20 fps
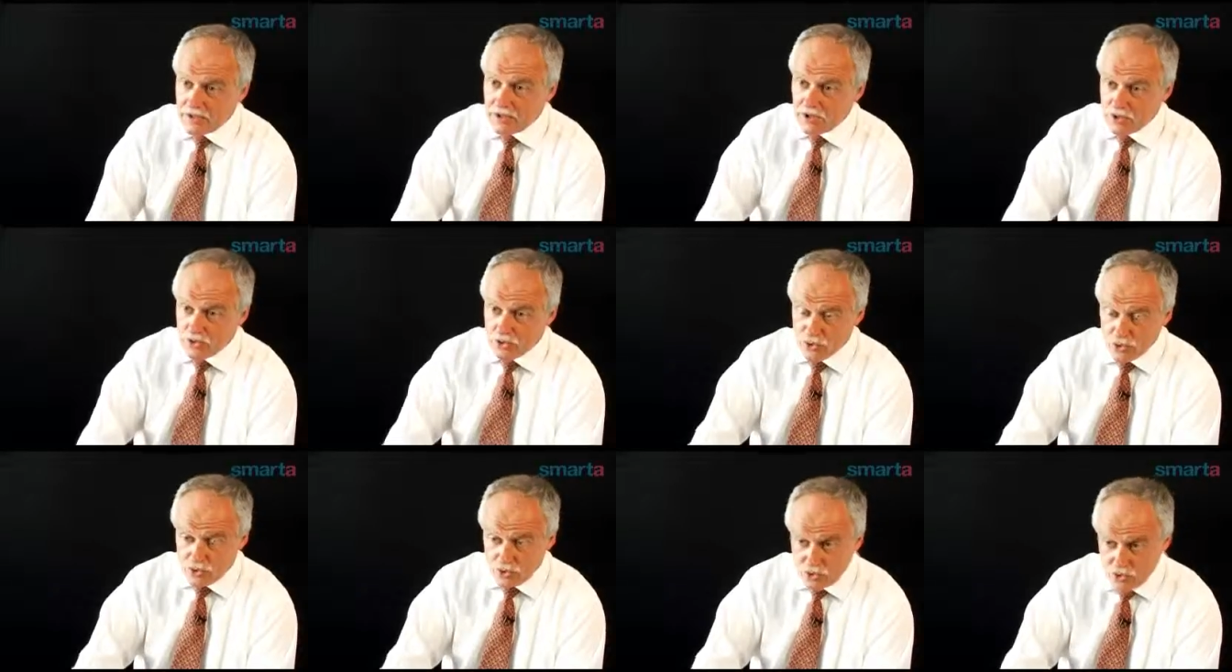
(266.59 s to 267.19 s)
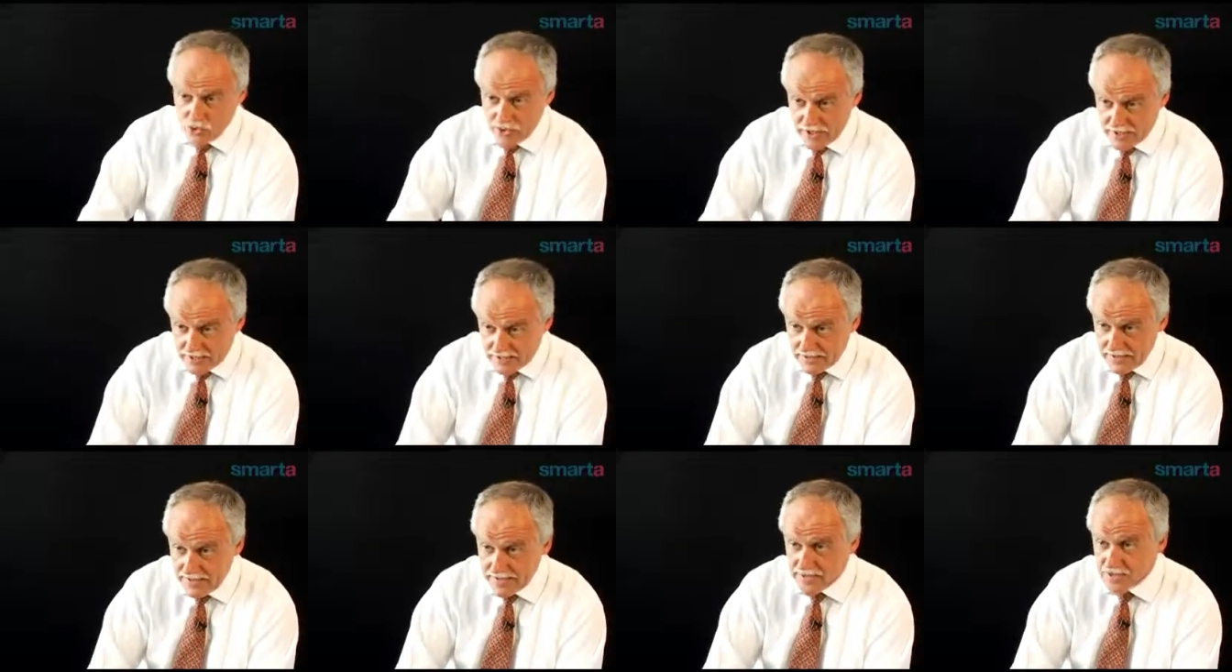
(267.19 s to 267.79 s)
your
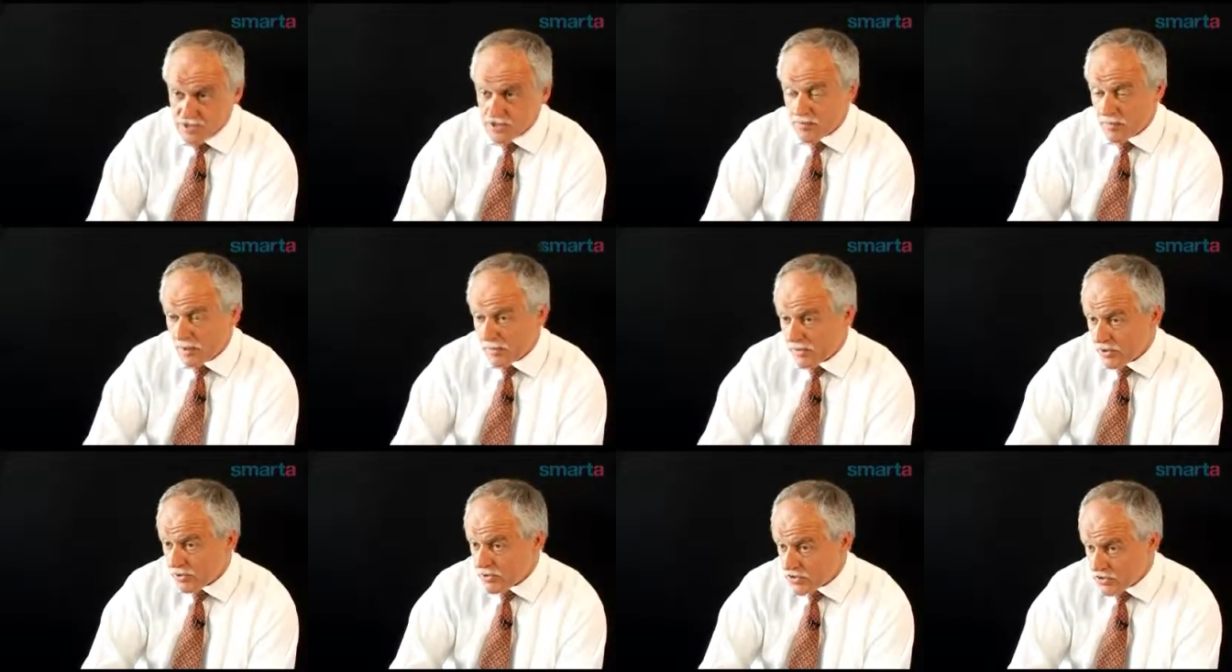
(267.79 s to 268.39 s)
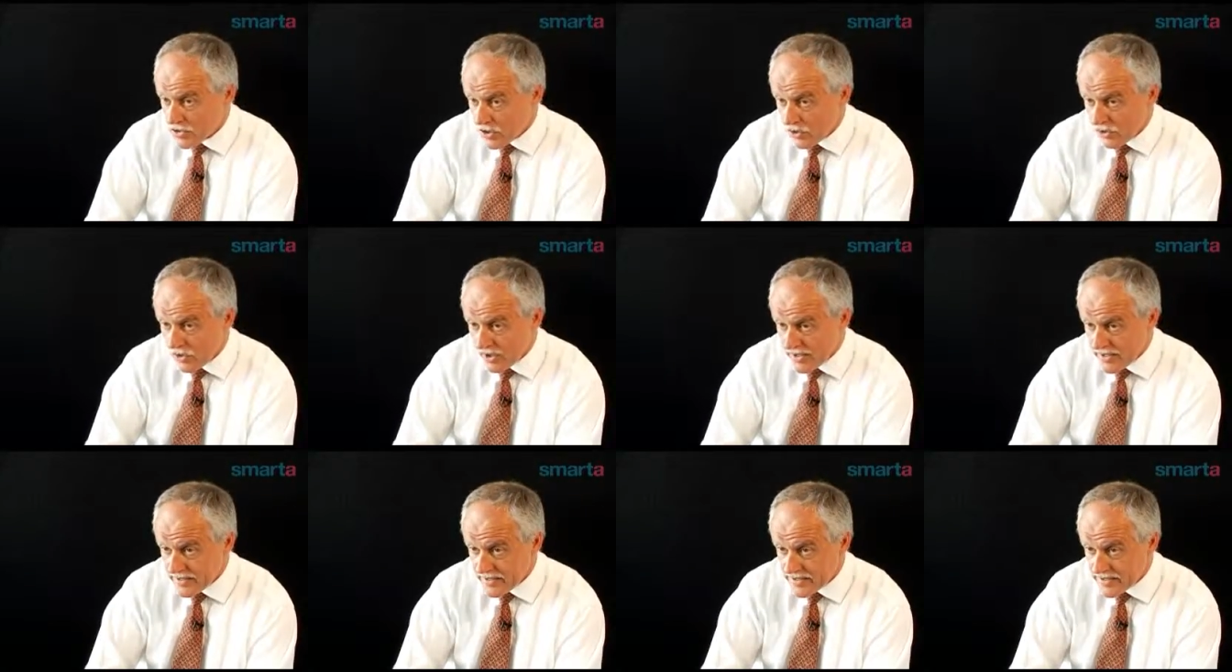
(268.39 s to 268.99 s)
creditor lists, maybe your stock
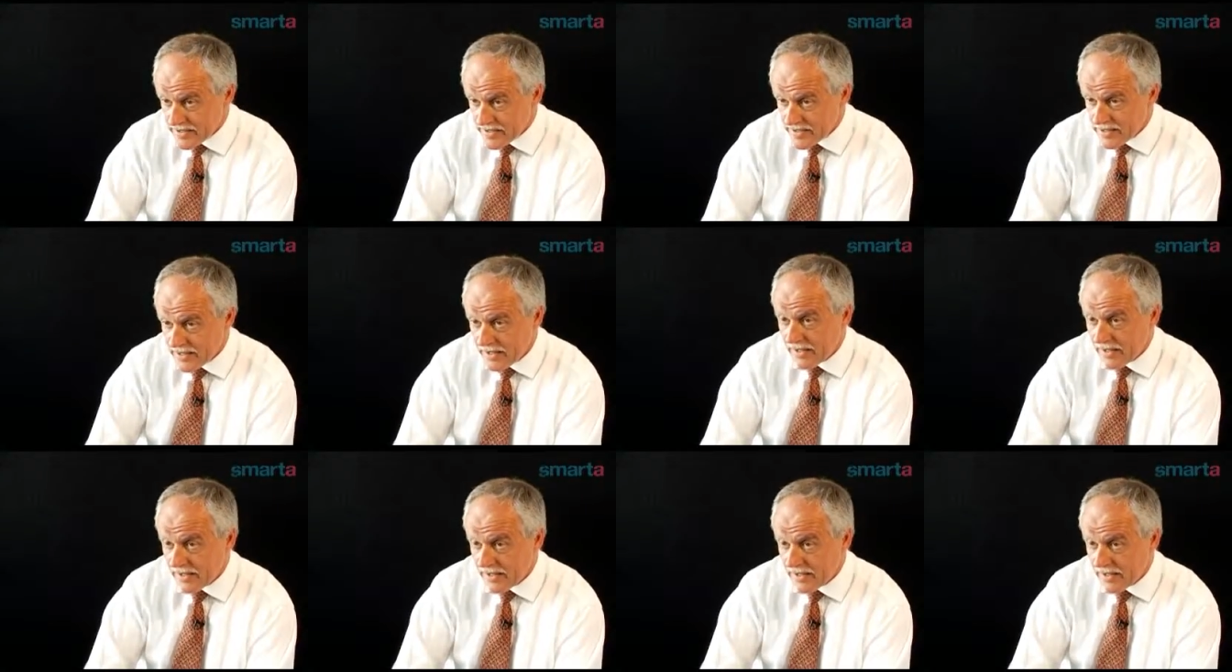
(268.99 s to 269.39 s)
lists,